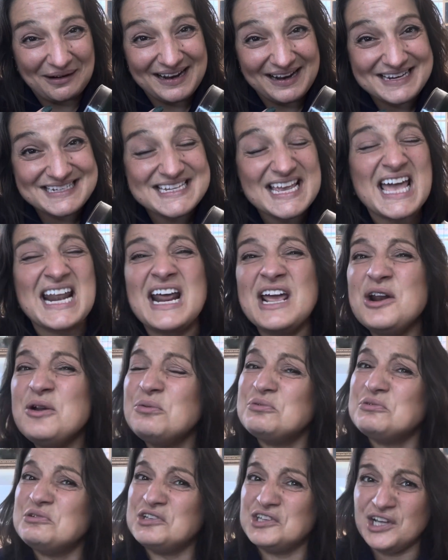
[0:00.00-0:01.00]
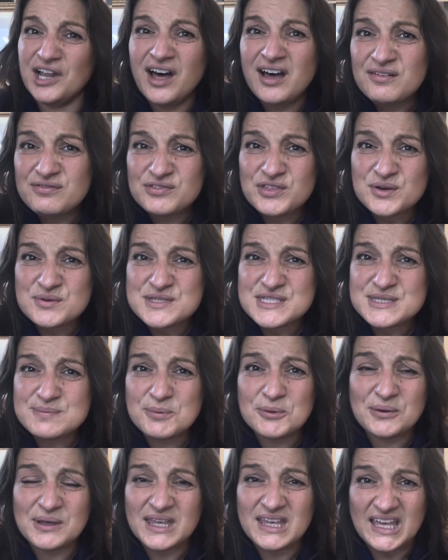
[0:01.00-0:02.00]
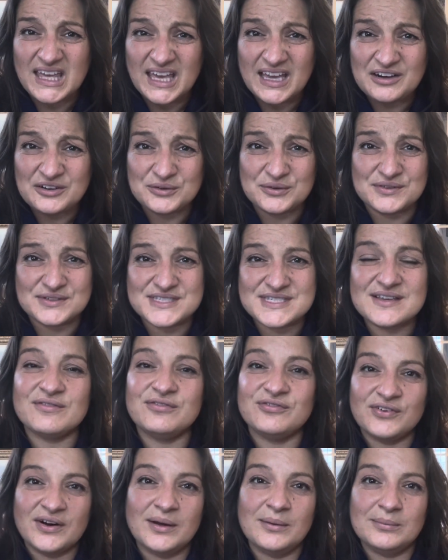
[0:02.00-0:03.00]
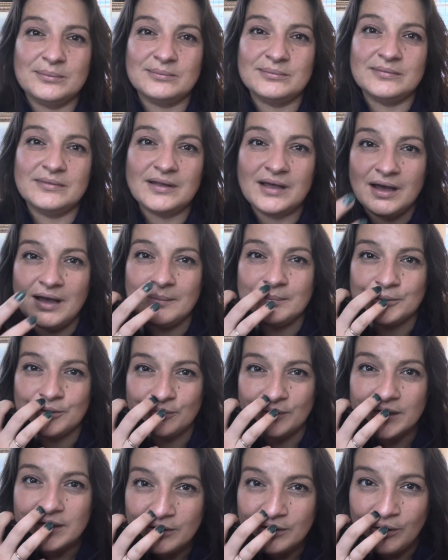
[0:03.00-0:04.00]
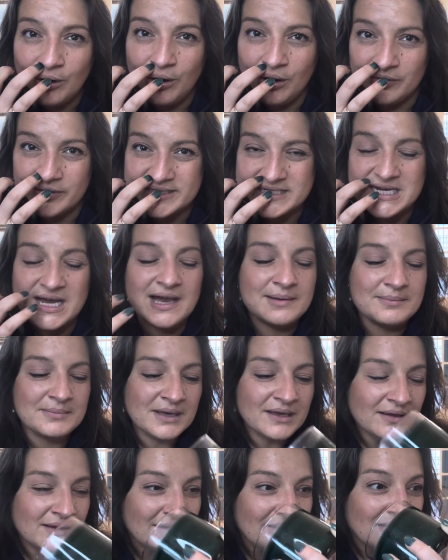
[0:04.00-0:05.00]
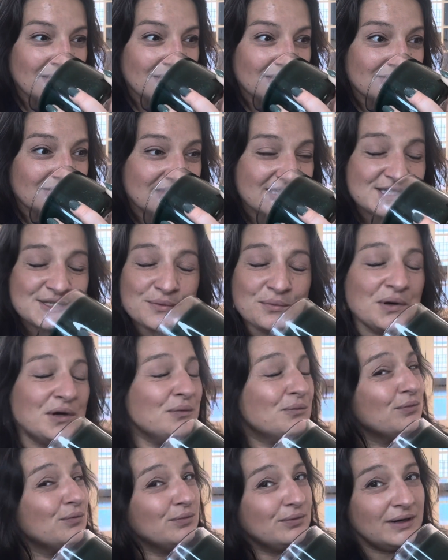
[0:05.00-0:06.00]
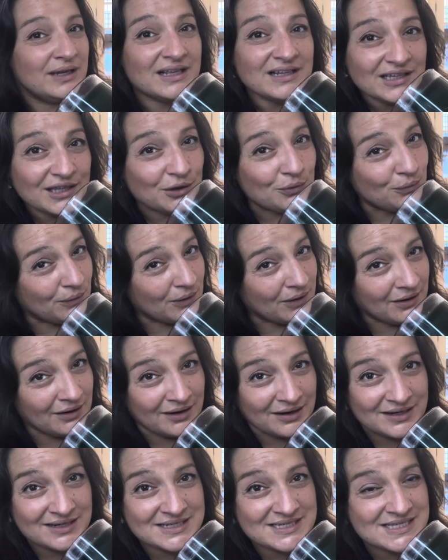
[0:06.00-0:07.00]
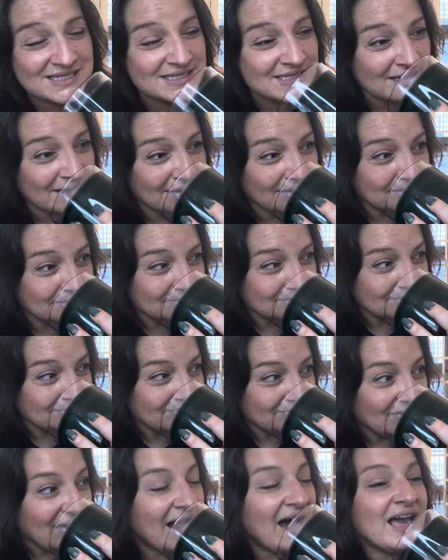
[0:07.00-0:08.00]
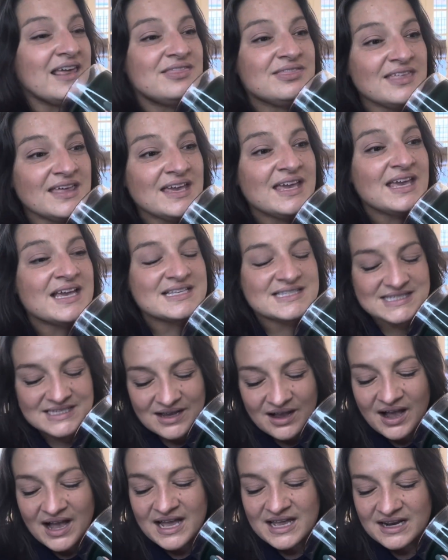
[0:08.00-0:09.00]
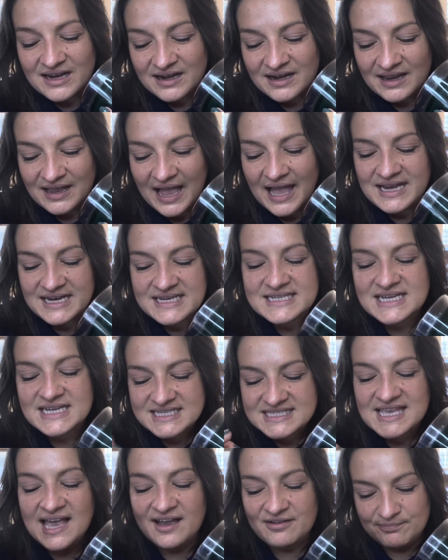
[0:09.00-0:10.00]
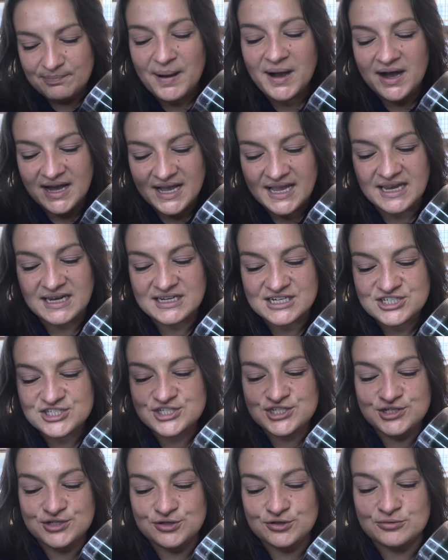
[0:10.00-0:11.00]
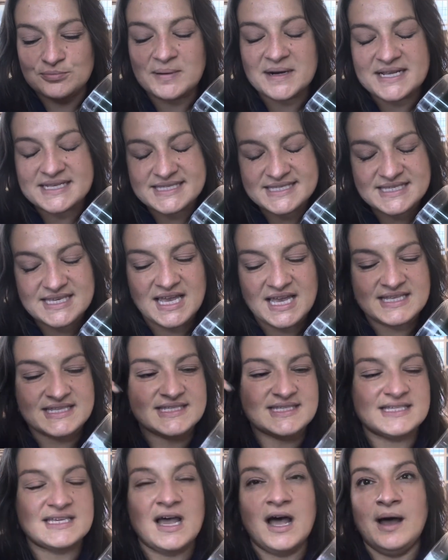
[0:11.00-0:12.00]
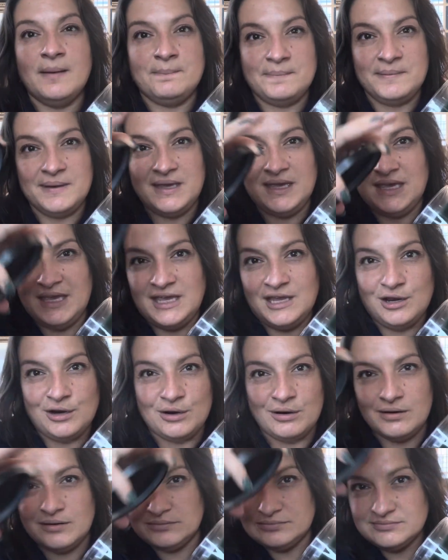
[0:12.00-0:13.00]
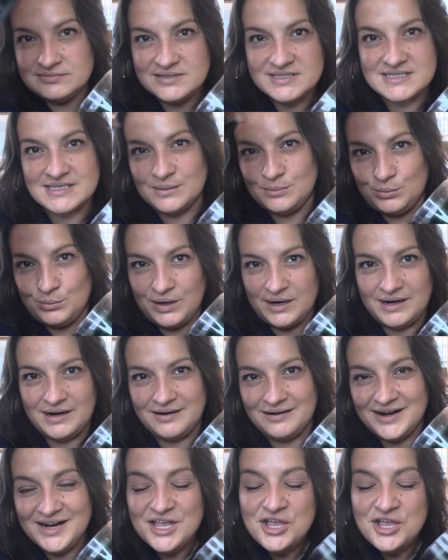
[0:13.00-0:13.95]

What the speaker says: it. And I don't love those spooky candles from Kringle all the time. This one really works. I think it does have pine too, but it's up here somewhere.